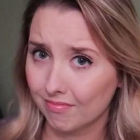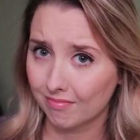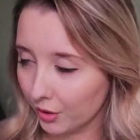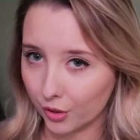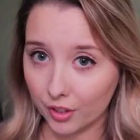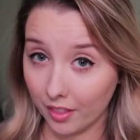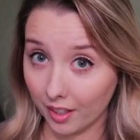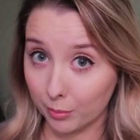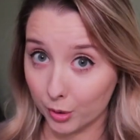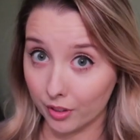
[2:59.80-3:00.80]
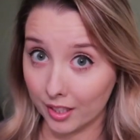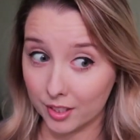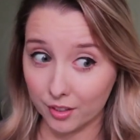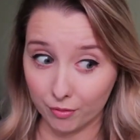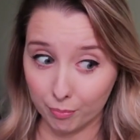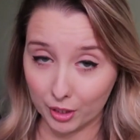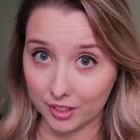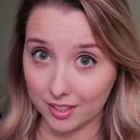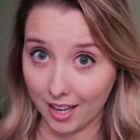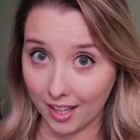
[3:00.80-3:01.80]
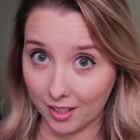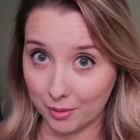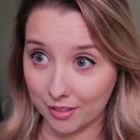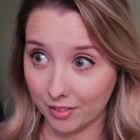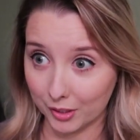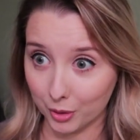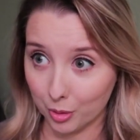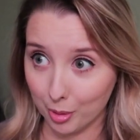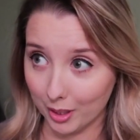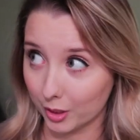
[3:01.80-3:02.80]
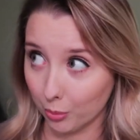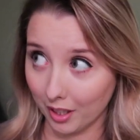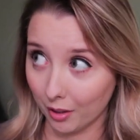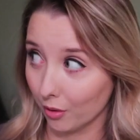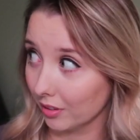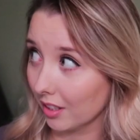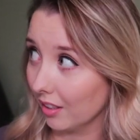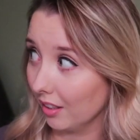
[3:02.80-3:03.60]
Yous are gonna think I'm doing this because it's a Halloween video, but I swear to God.